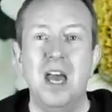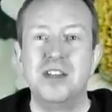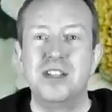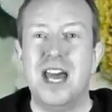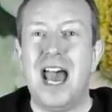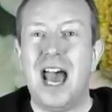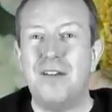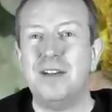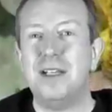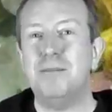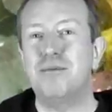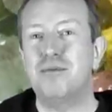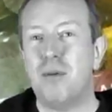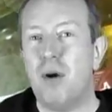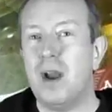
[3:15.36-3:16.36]
So having
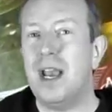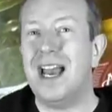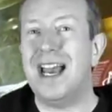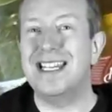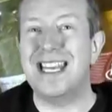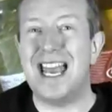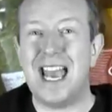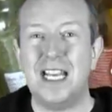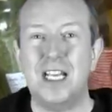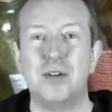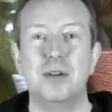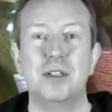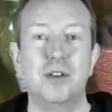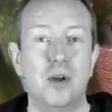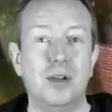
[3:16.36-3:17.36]
prior and
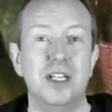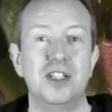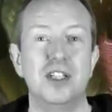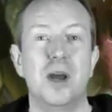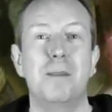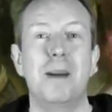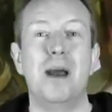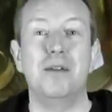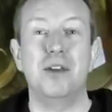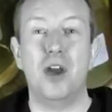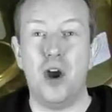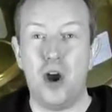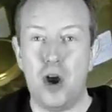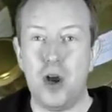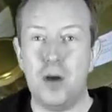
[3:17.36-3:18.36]
accurate knowledge about the
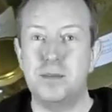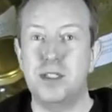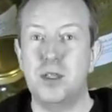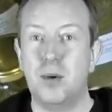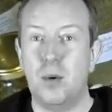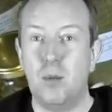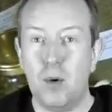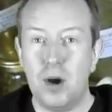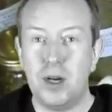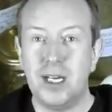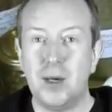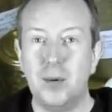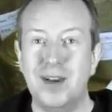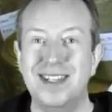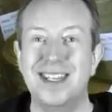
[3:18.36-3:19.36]
herbs you are
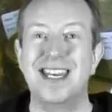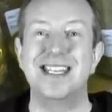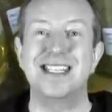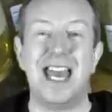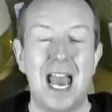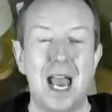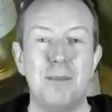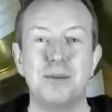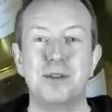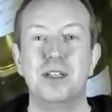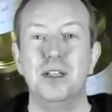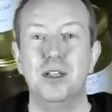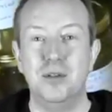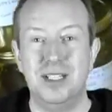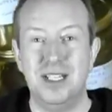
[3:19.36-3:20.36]
working with is
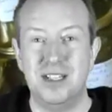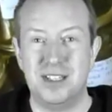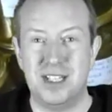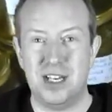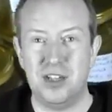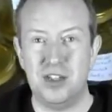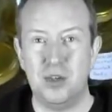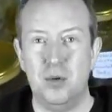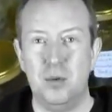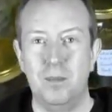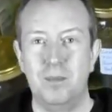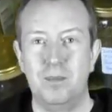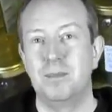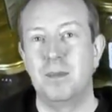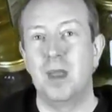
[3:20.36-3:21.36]
absolutely essential.
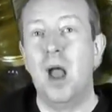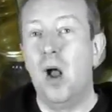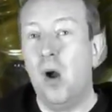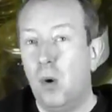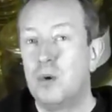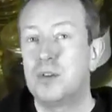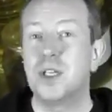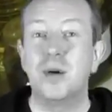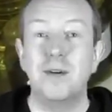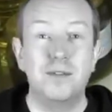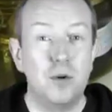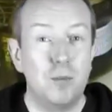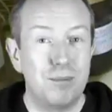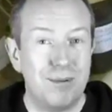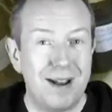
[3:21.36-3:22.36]
Also, if
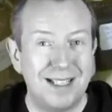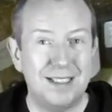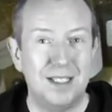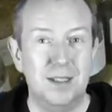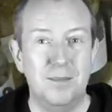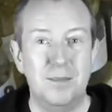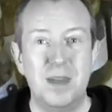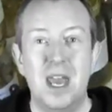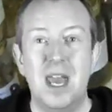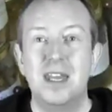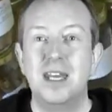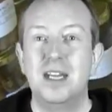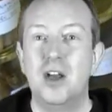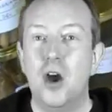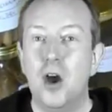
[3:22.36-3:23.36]
you're pregnant,
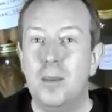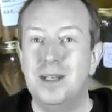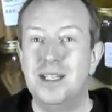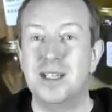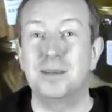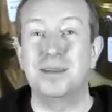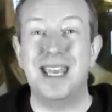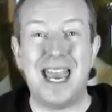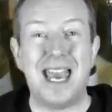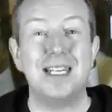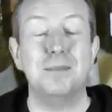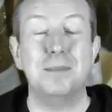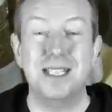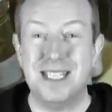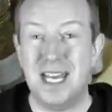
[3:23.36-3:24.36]
then herbalism
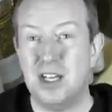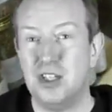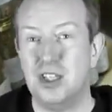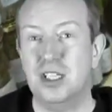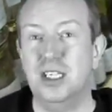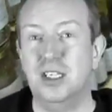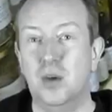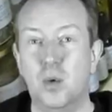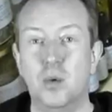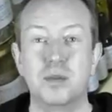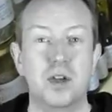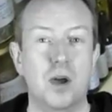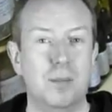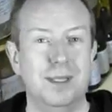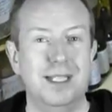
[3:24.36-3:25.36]
can potentially
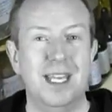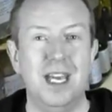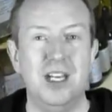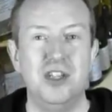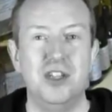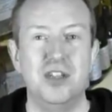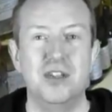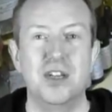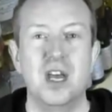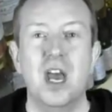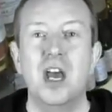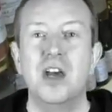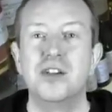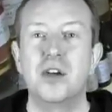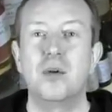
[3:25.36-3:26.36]
cause complications.
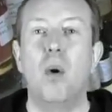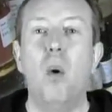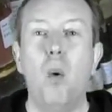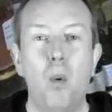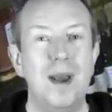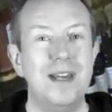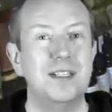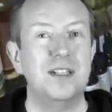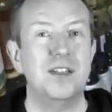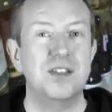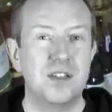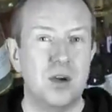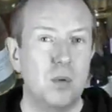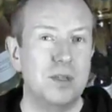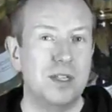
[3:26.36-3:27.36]
So always
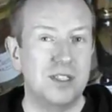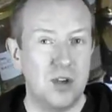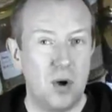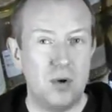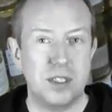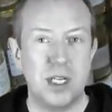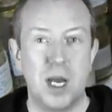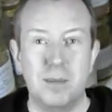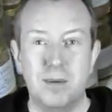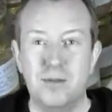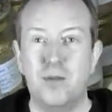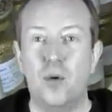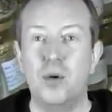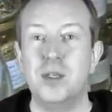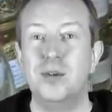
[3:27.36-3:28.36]
consult a doctor
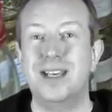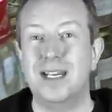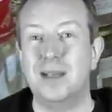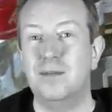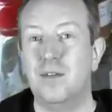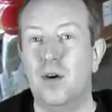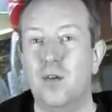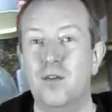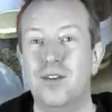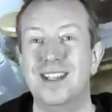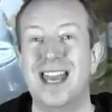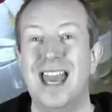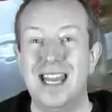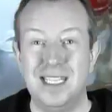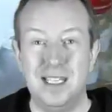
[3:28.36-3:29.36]
before you get involved
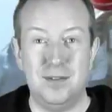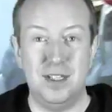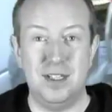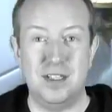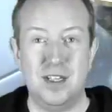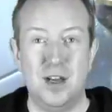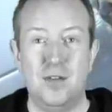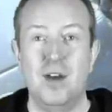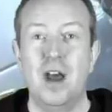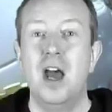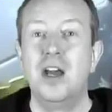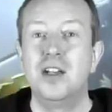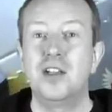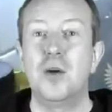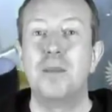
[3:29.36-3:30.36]
with any of this stuff,
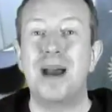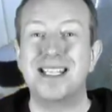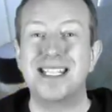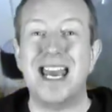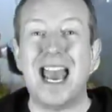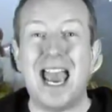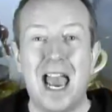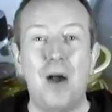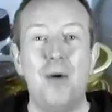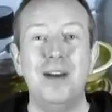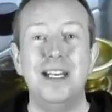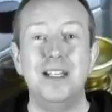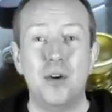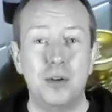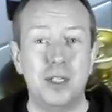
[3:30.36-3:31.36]
no matter how
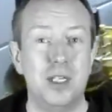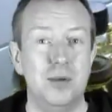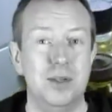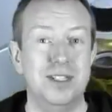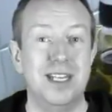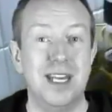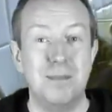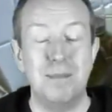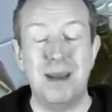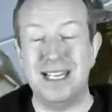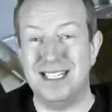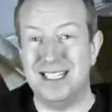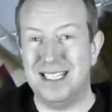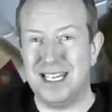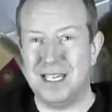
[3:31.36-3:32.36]
innocuous it may
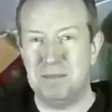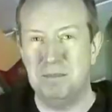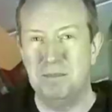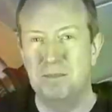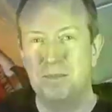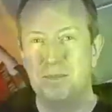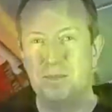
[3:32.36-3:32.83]
seem.